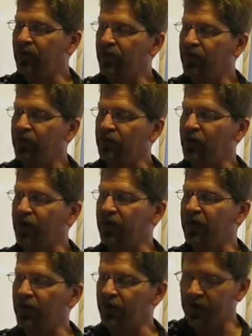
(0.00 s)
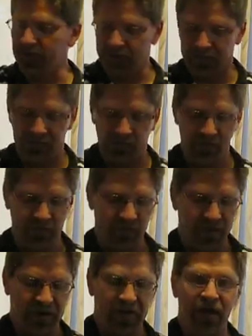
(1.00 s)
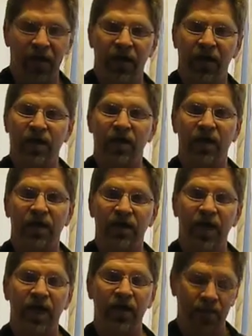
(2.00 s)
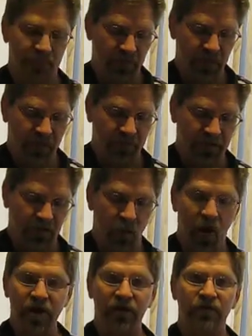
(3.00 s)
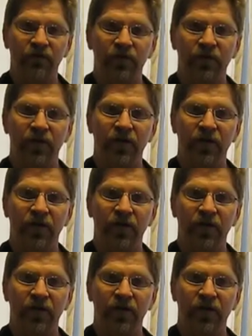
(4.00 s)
This right here is going to be an egg of the iguanas,